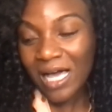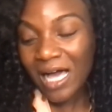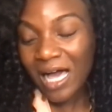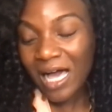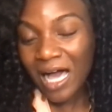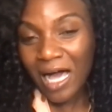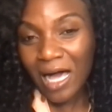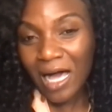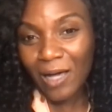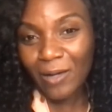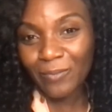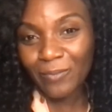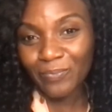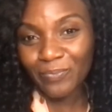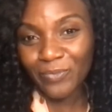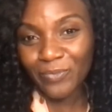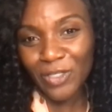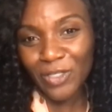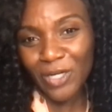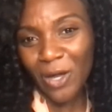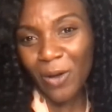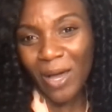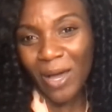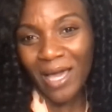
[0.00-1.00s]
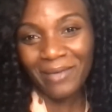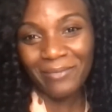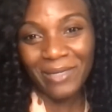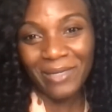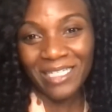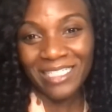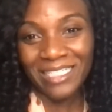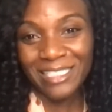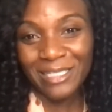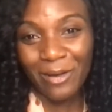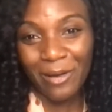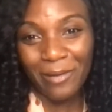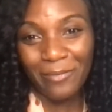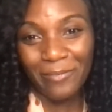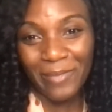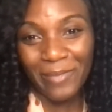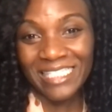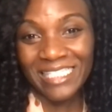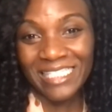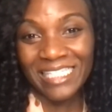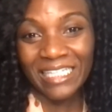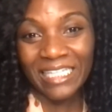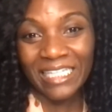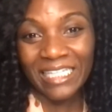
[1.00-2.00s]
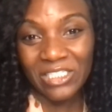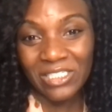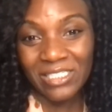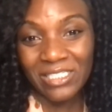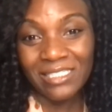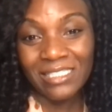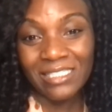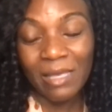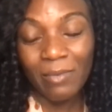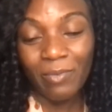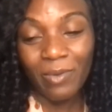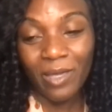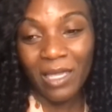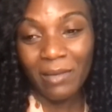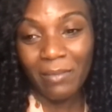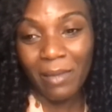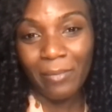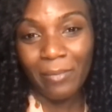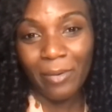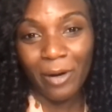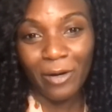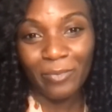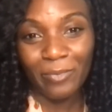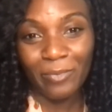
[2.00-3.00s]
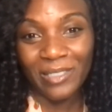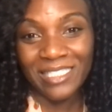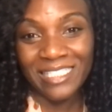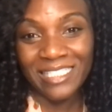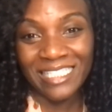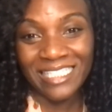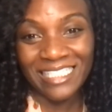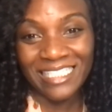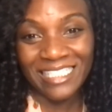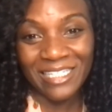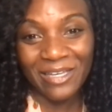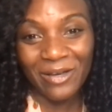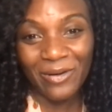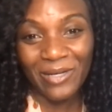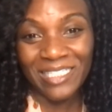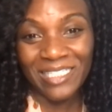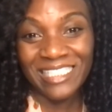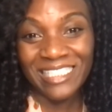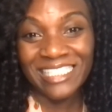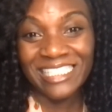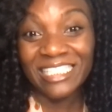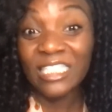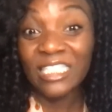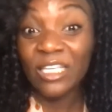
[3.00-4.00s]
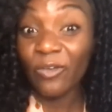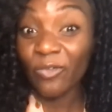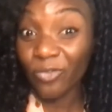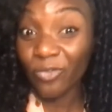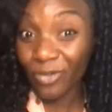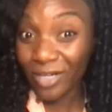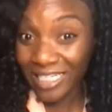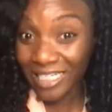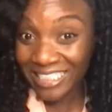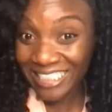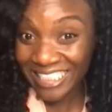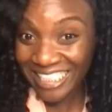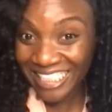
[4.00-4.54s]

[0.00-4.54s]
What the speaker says: So I'm basically just stepping in my purpose. And so it's different.